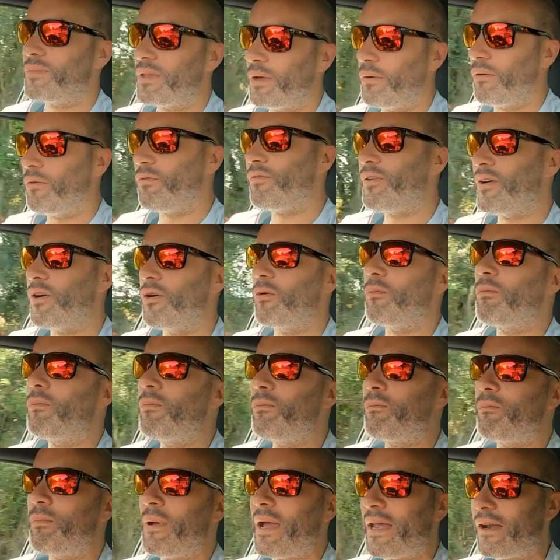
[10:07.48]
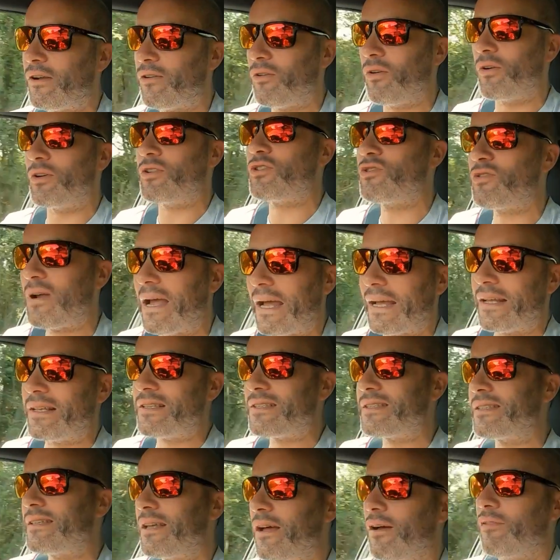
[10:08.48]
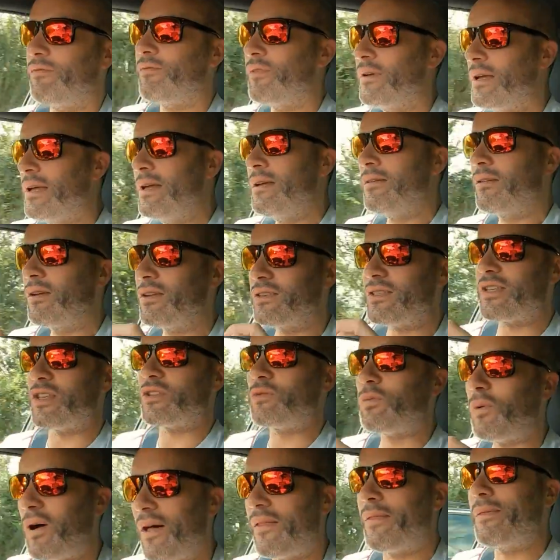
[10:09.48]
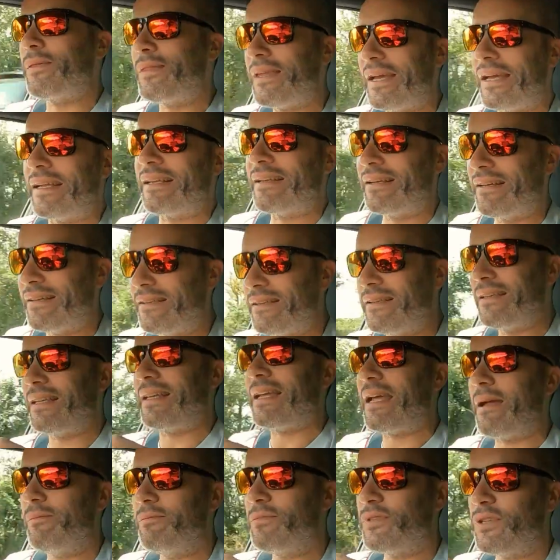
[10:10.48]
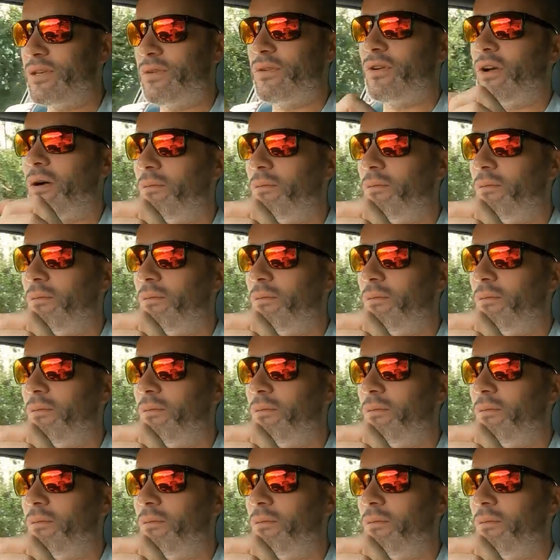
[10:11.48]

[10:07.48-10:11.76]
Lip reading: will feel better on track and stuff, because there's one thing that the M2